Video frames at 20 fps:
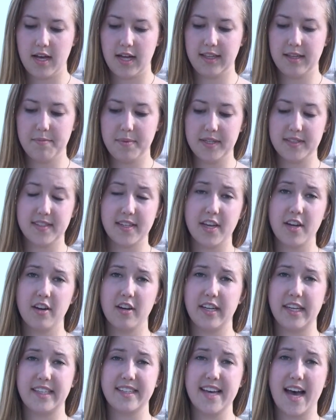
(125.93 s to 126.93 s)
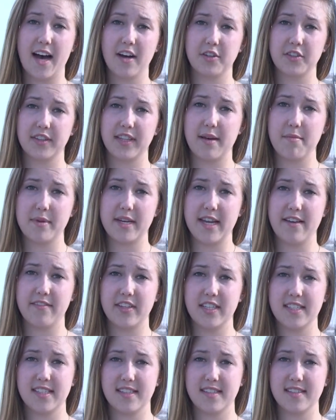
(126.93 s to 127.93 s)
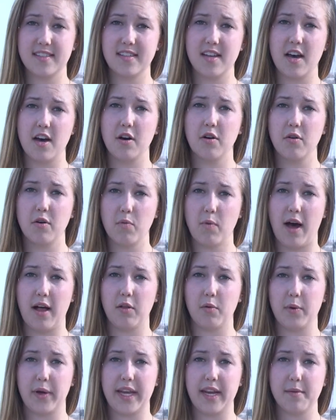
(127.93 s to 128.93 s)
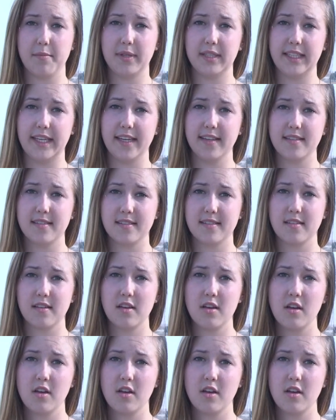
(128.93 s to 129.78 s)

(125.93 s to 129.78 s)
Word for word: Olympic security tackled Lebedev into the snow while awaiting police.